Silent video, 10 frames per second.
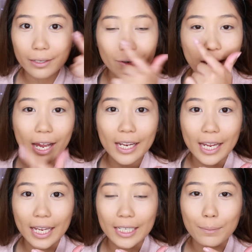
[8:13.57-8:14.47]
under eye
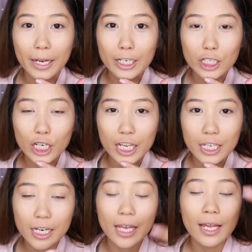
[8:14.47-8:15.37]
and my
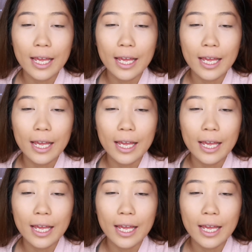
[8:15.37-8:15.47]
chin